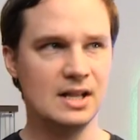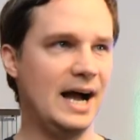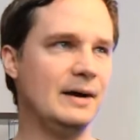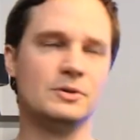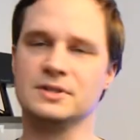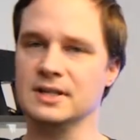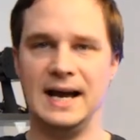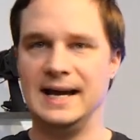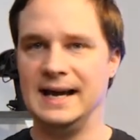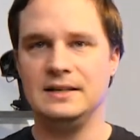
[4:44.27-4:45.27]

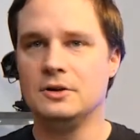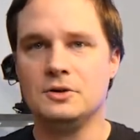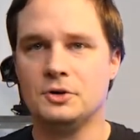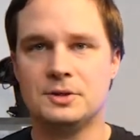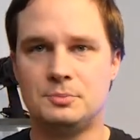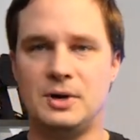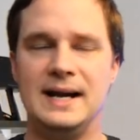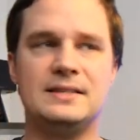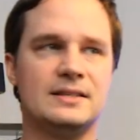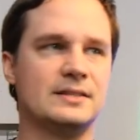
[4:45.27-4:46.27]
I don't know the
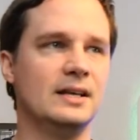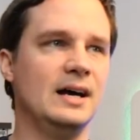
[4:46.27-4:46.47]
prices.